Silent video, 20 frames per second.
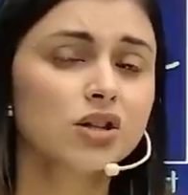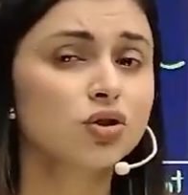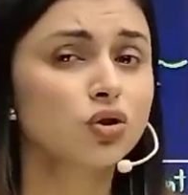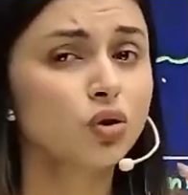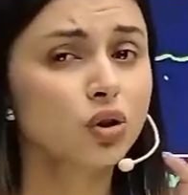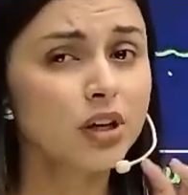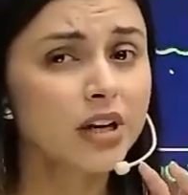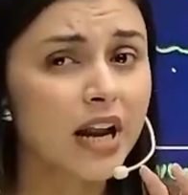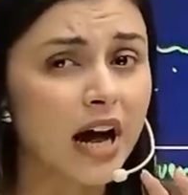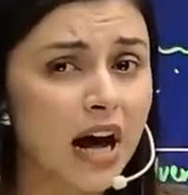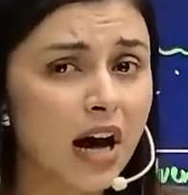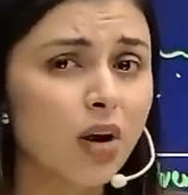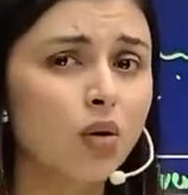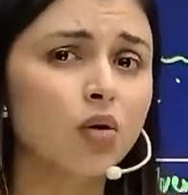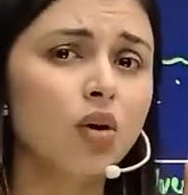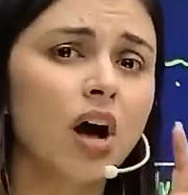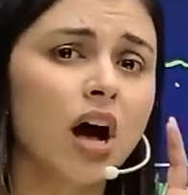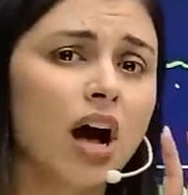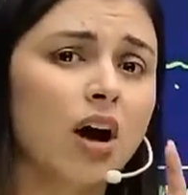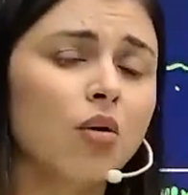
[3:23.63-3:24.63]
so now
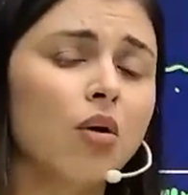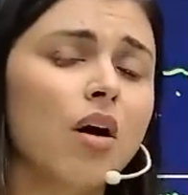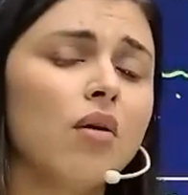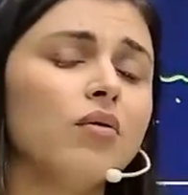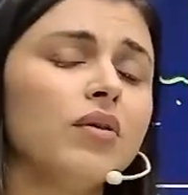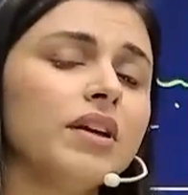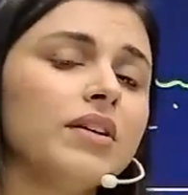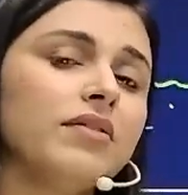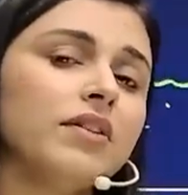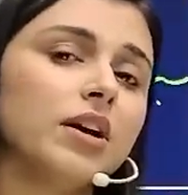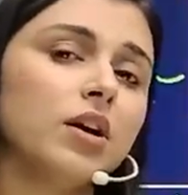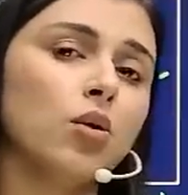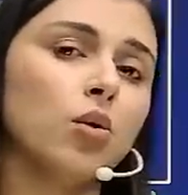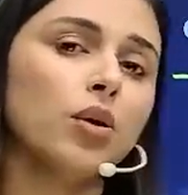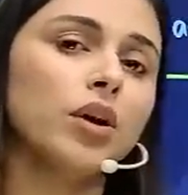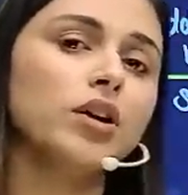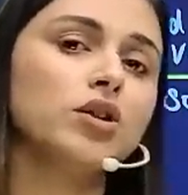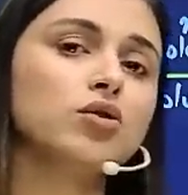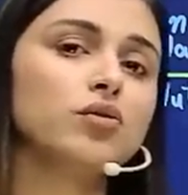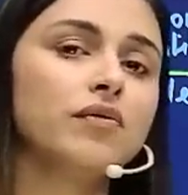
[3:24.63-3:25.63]
how are we
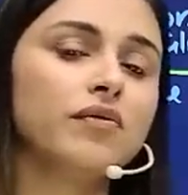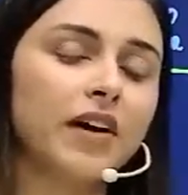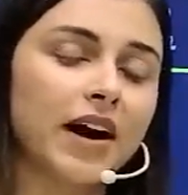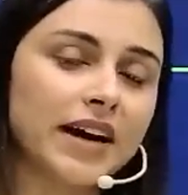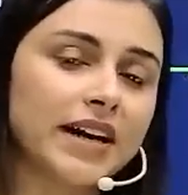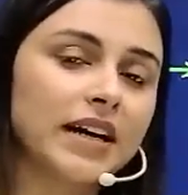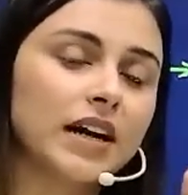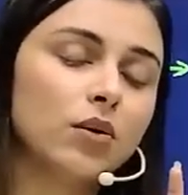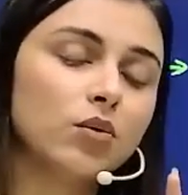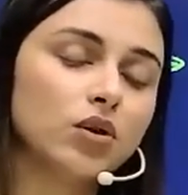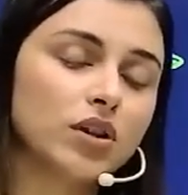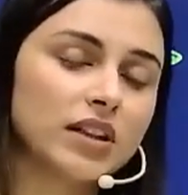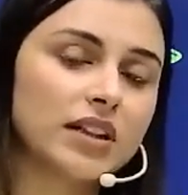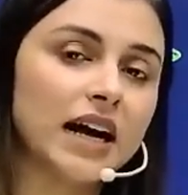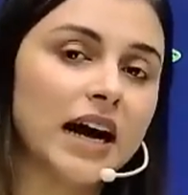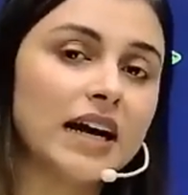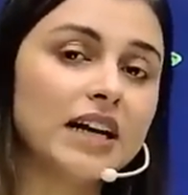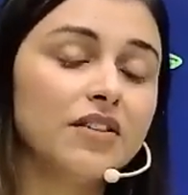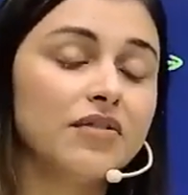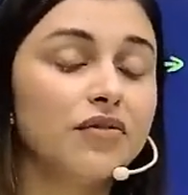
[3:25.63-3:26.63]
going to find out
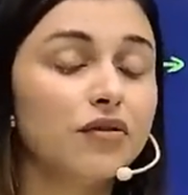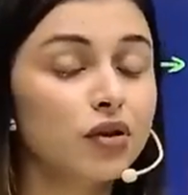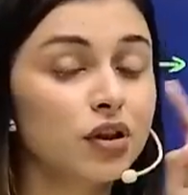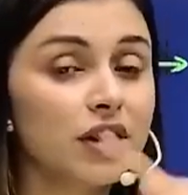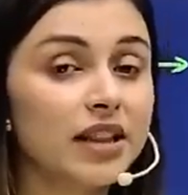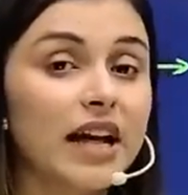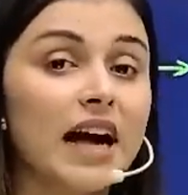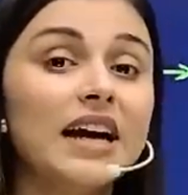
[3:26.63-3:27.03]
that for